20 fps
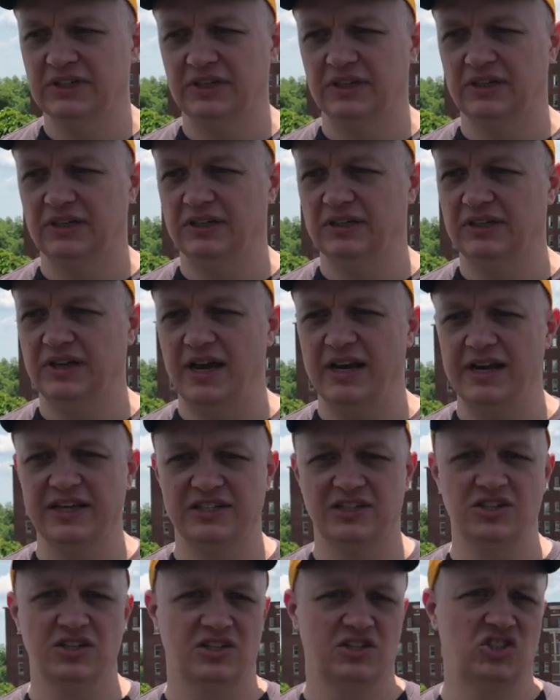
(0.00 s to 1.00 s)
uh, and
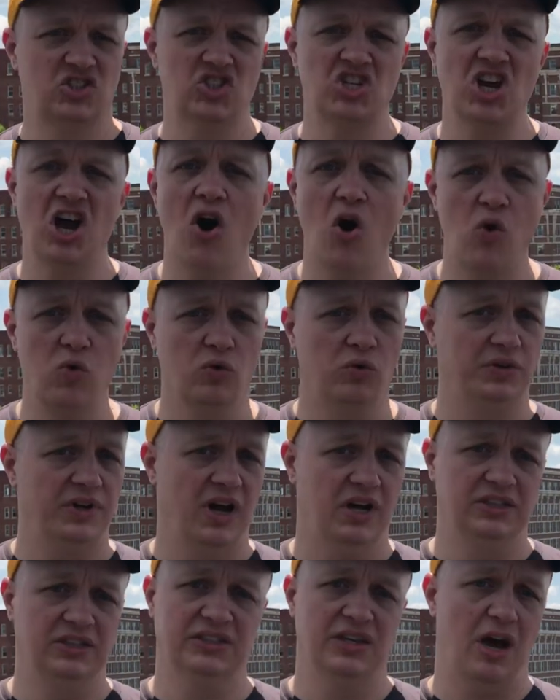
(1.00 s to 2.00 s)
it's just total
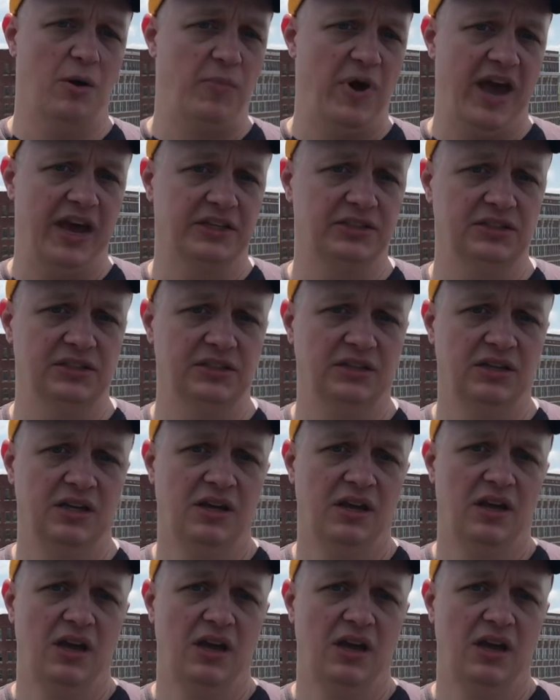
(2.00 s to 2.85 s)
nonstop action.